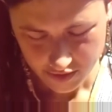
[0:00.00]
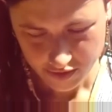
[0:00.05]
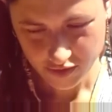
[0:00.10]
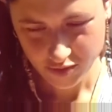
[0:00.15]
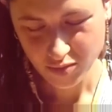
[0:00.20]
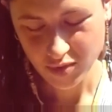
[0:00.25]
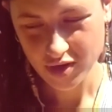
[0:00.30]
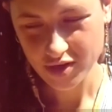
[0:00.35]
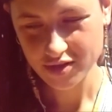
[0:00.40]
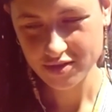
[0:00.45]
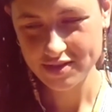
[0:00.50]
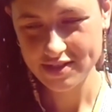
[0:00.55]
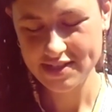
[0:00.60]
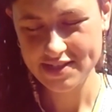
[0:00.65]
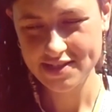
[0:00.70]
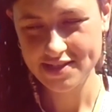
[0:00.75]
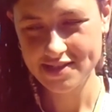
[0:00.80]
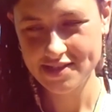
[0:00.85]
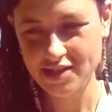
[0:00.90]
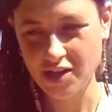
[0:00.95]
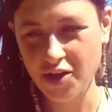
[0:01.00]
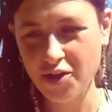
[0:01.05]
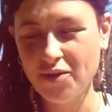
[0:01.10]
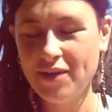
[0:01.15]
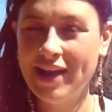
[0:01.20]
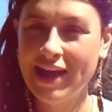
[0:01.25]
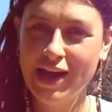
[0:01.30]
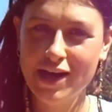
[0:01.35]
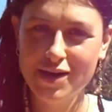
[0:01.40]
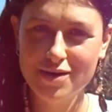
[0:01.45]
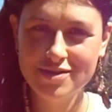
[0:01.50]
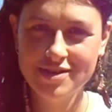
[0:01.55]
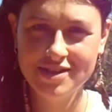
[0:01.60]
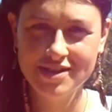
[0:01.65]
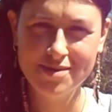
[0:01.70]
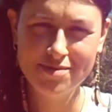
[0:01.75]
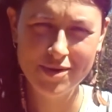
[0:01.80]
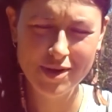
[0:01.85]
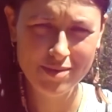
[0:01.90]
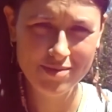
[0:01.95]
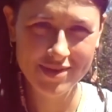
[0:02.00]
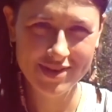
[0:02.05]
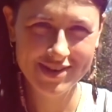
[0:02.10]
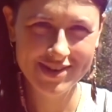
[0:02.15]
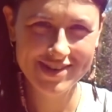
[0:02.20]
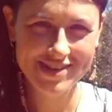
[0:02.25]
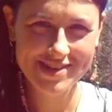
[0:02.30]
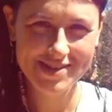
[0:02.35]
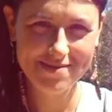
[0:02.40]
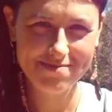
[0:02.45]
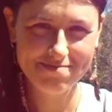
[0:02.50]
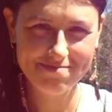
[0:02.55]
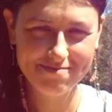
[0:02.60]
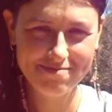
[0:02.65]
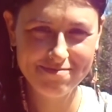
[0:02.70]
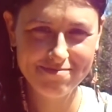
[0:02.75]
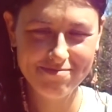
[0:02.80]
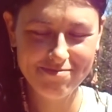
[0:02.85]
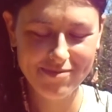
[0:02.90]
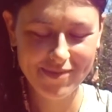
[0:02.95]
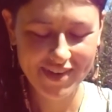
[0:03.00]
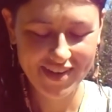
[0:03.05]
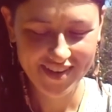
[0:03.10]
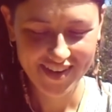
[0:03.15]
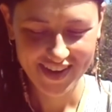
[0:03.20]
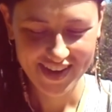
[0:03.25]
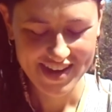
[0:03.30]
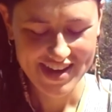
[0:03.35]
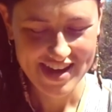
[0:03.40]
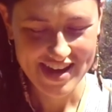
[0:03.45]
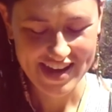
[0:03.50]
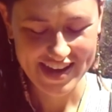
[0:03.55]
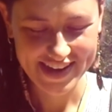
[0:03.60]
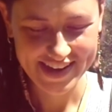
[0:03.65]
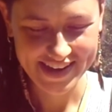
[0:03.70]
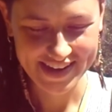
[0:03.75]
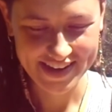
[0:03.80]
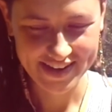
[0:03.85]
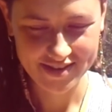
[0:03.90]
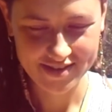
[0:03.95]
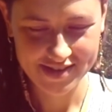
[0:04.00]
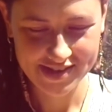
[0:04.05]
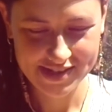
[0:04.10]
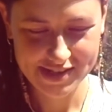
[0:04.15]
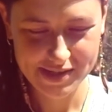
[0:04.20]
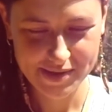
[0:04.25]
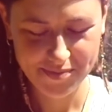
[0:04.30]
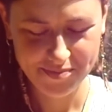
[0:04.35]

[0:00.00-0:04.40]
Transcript: The world is so loud at the moment, and